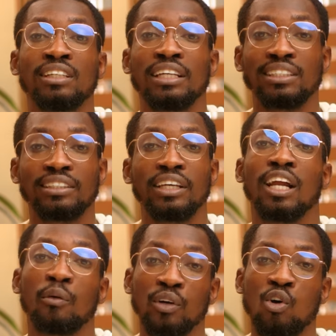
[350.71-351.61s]
an
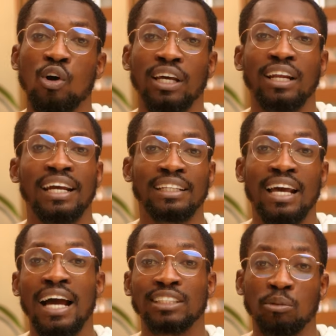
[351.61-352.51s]
external recorder like the
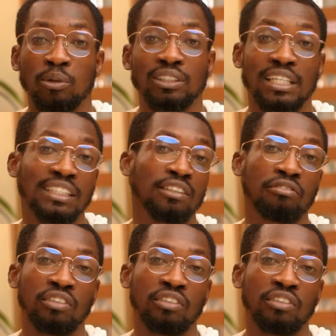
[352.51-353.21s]
Atomos Ninja